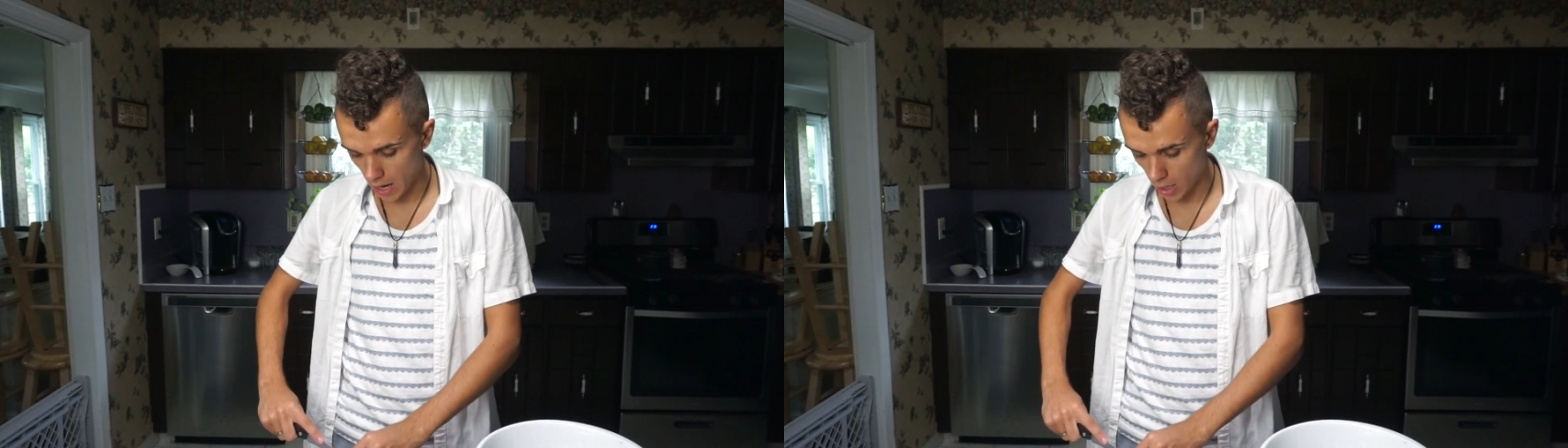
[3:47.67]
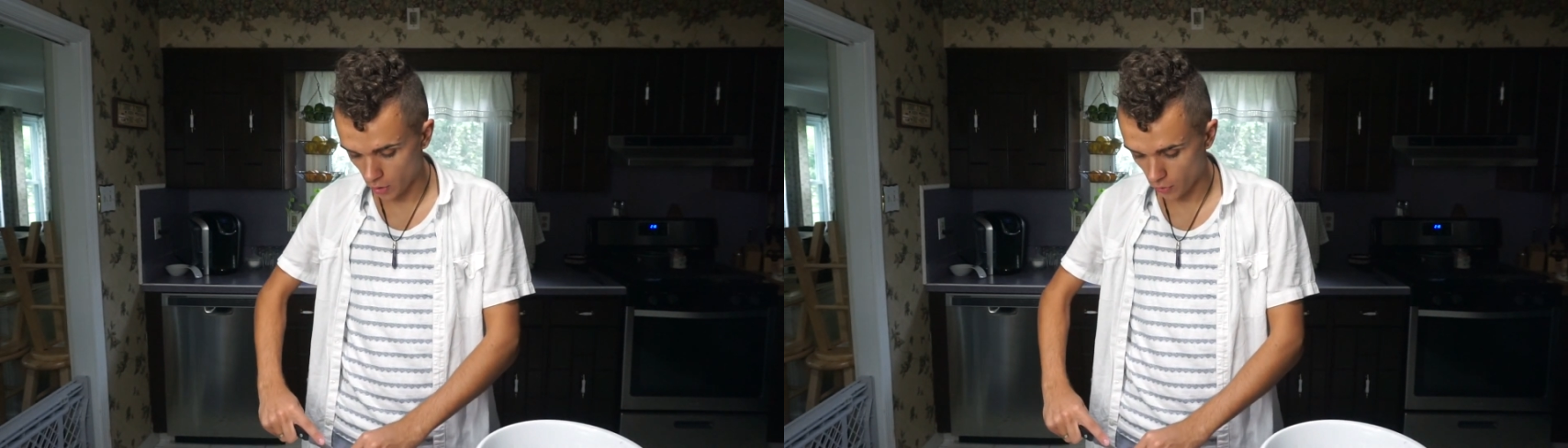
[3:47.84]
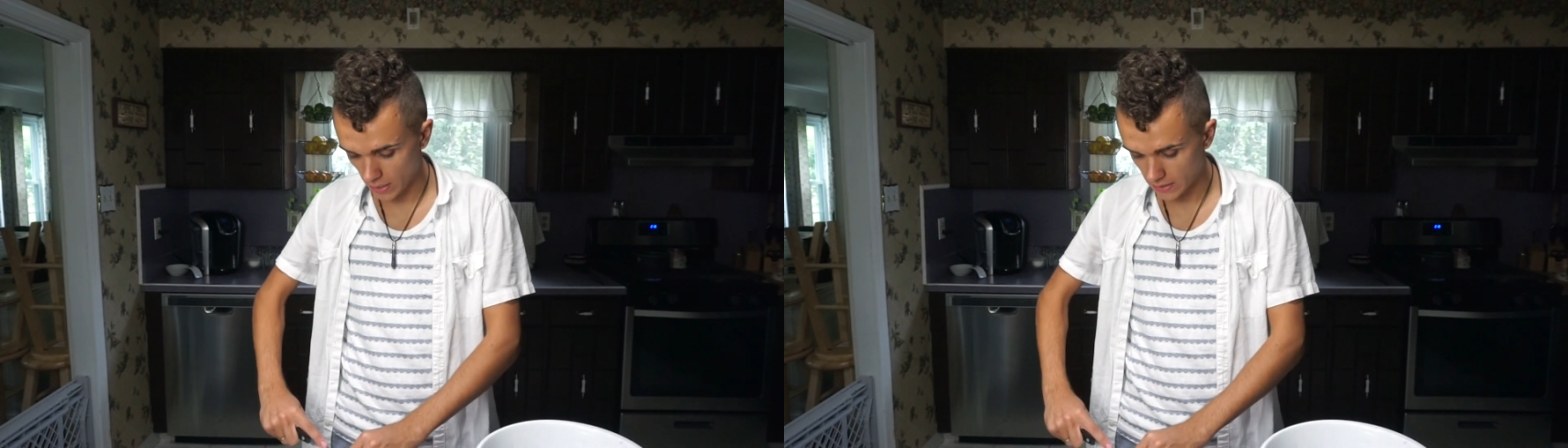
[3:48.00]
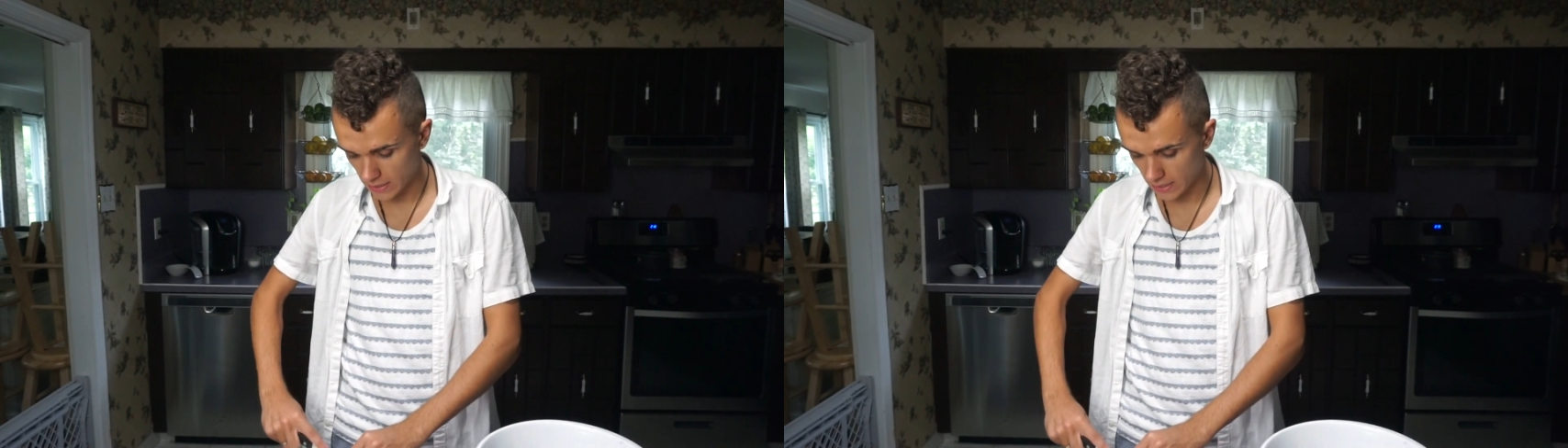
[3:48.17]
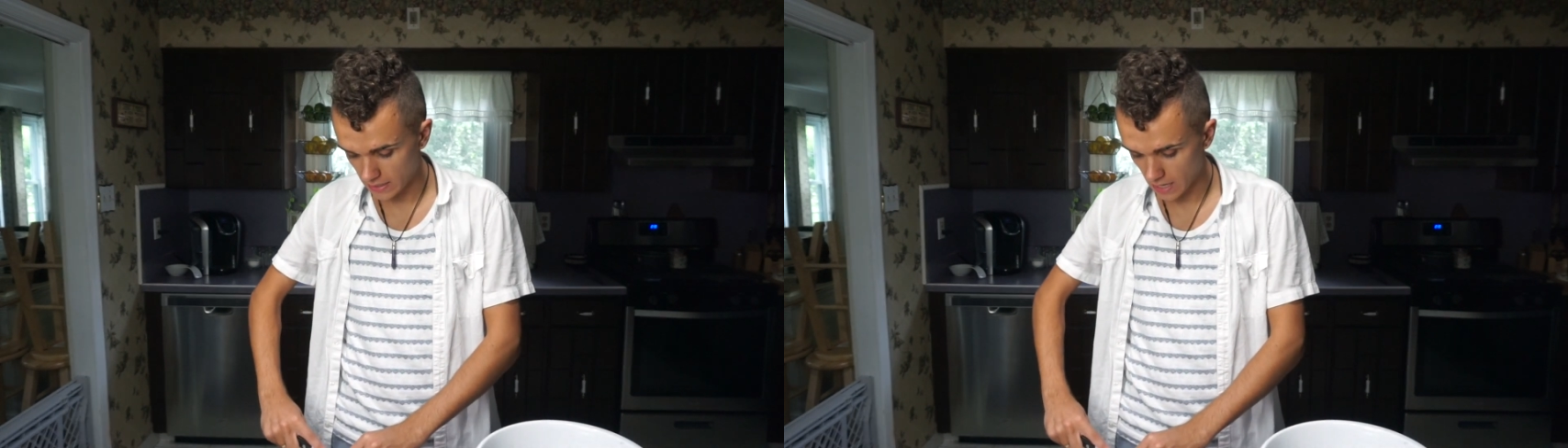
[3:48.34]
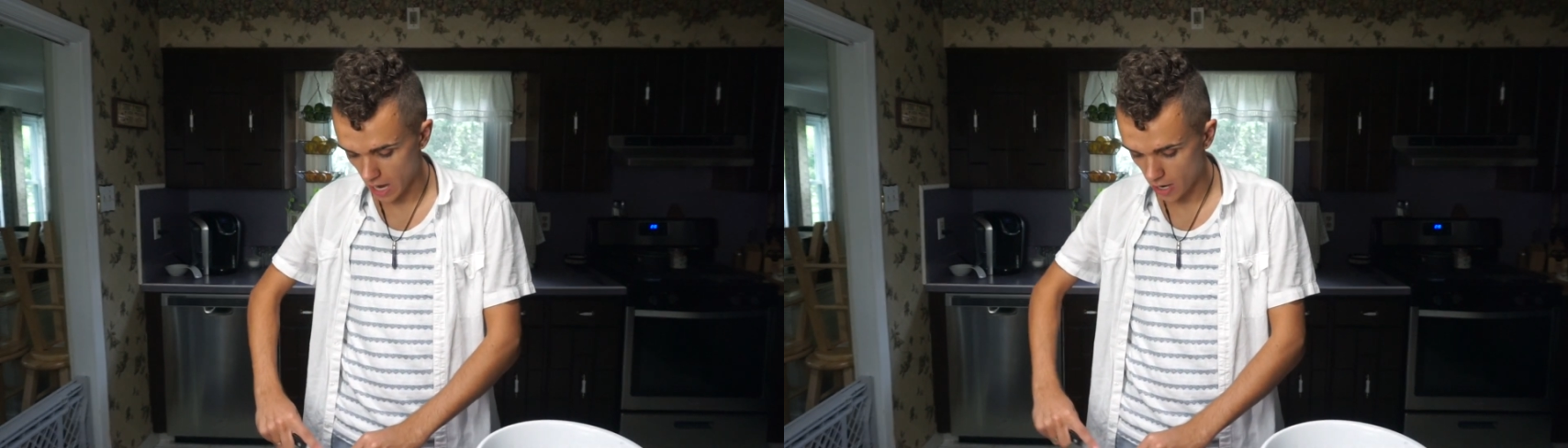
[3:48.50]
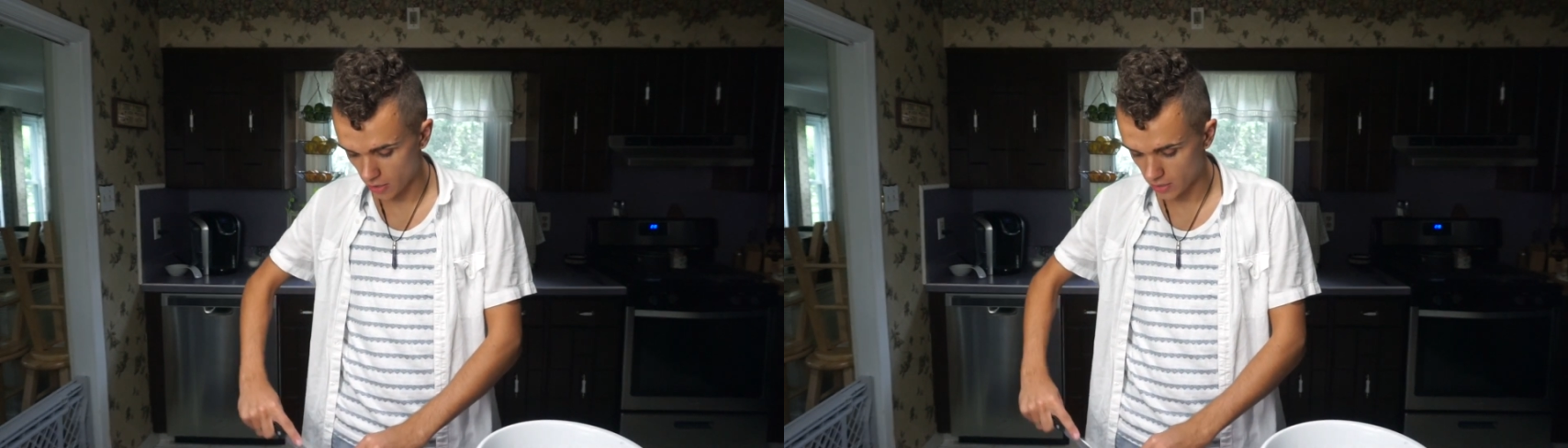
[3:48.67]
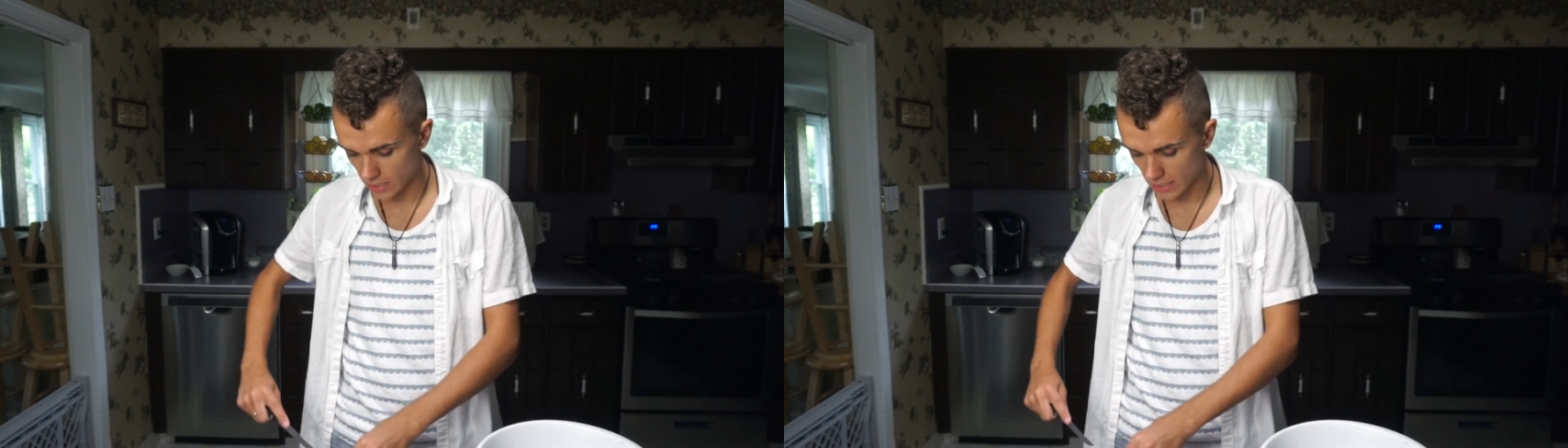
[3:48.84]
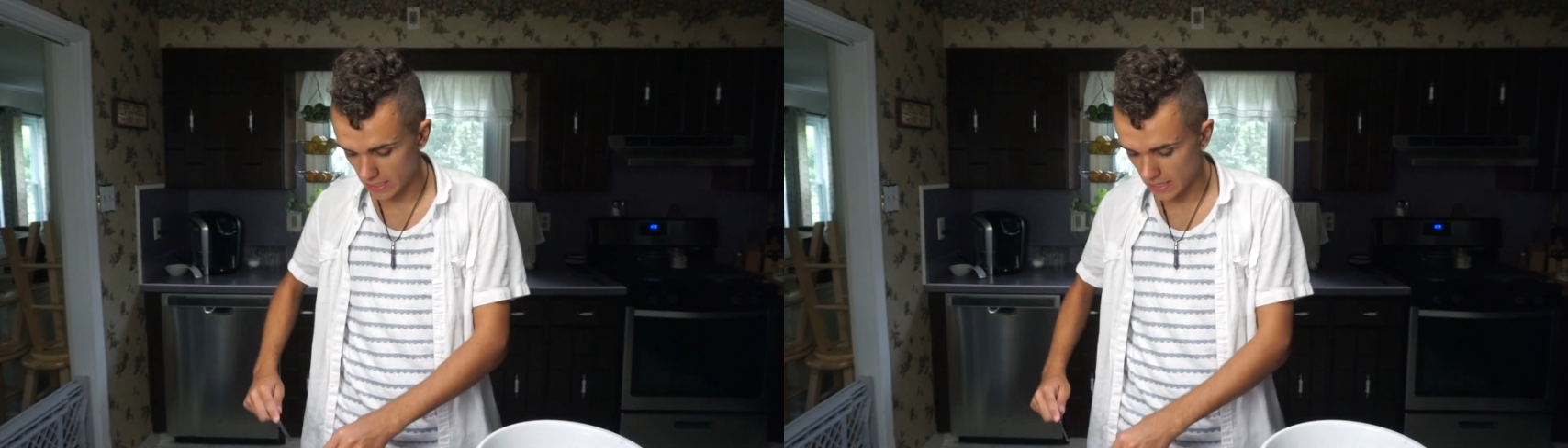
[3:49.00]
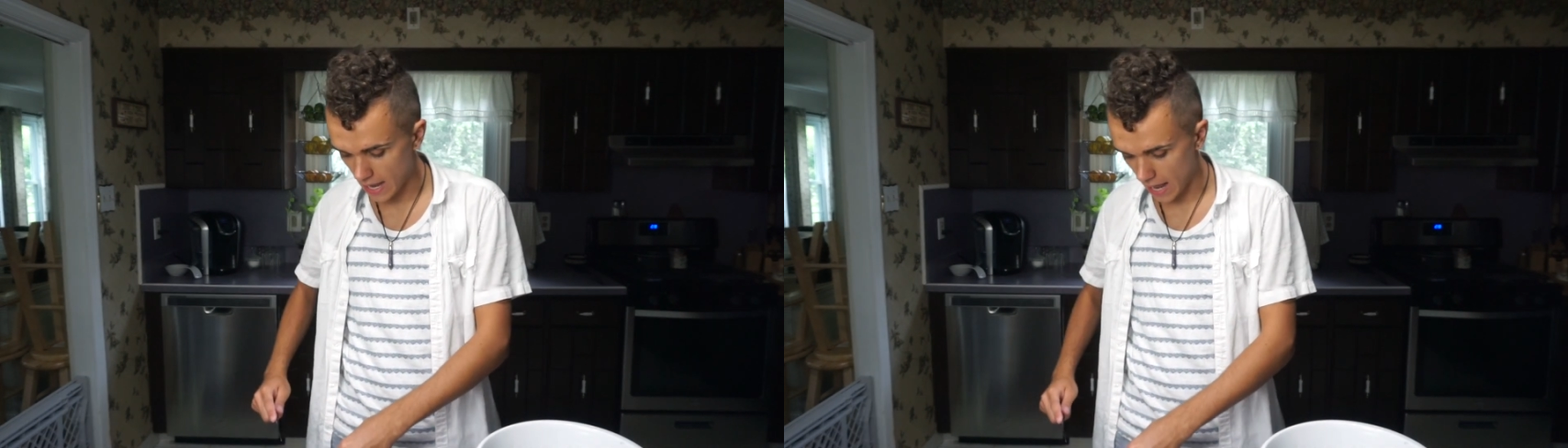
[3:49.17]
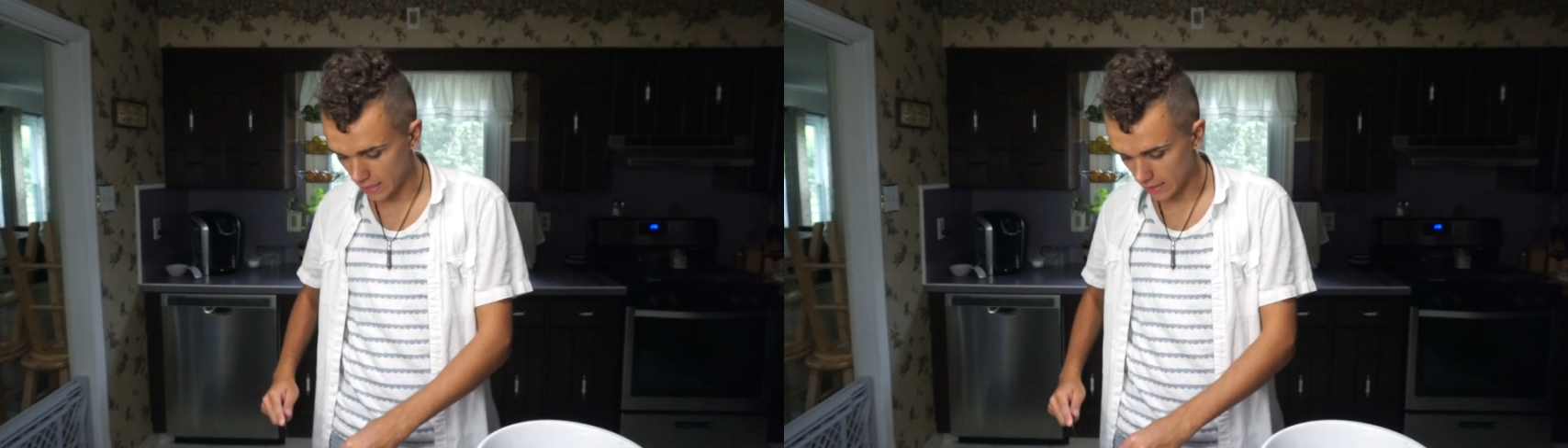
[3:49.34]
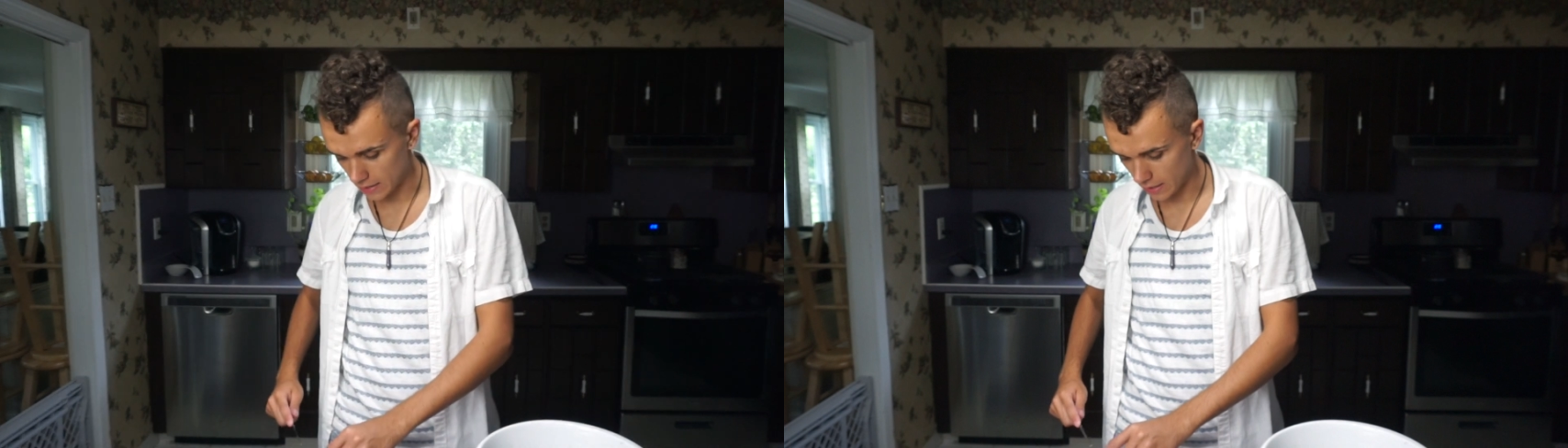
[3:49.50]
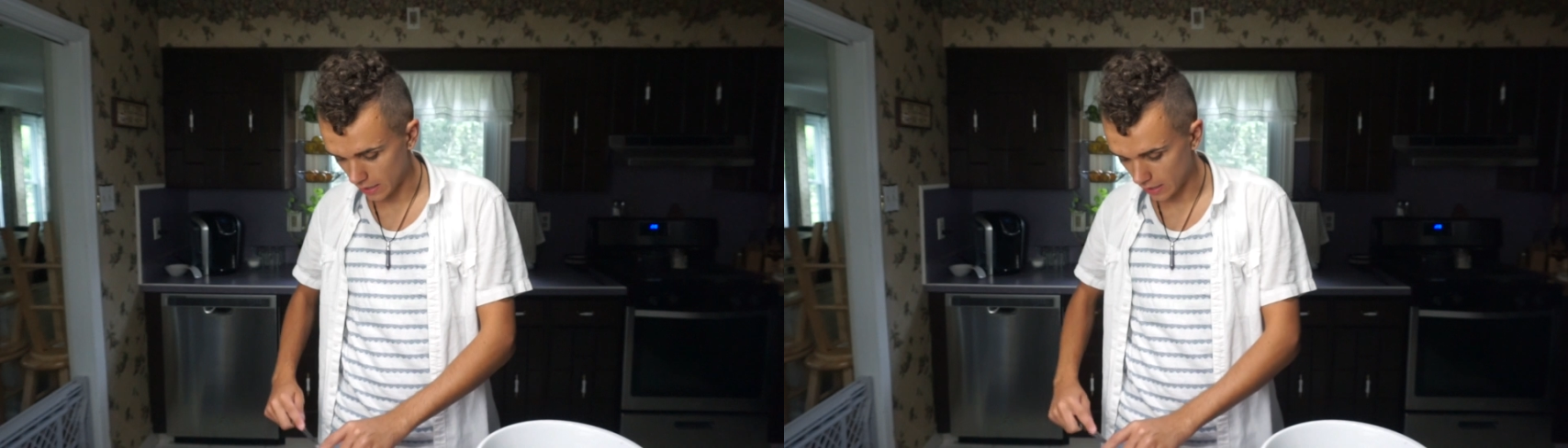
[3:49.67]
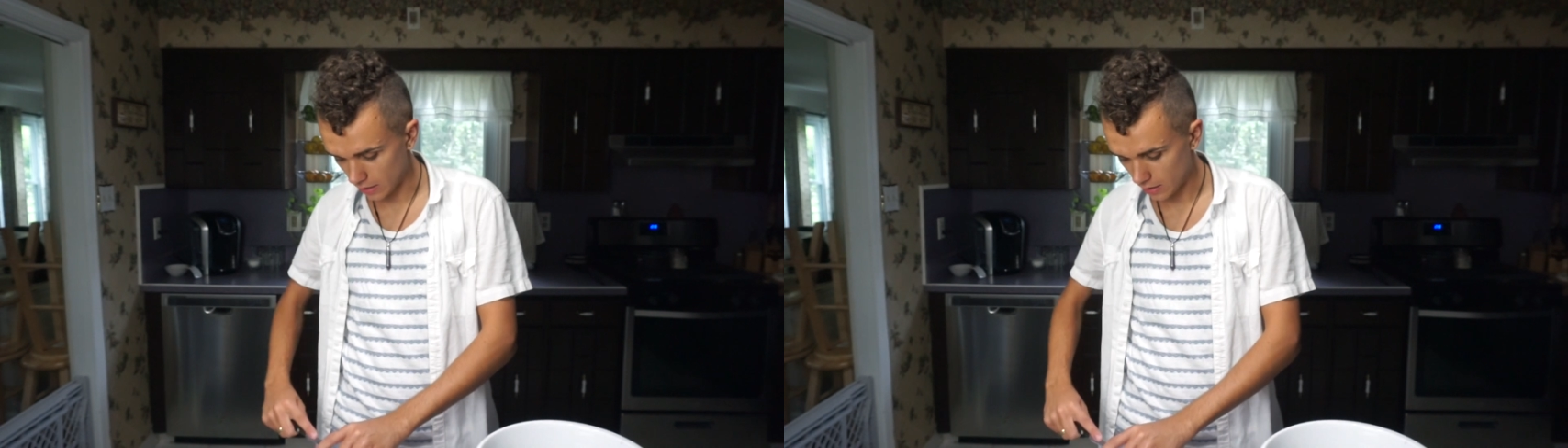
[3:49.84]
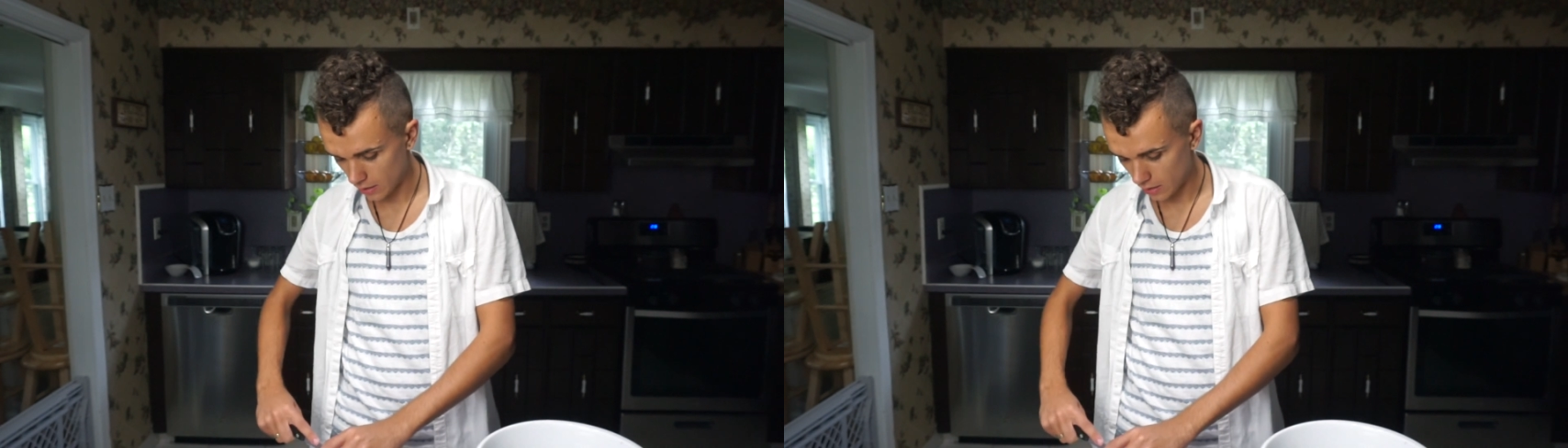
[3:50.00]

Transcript: a crazy desire to eat anything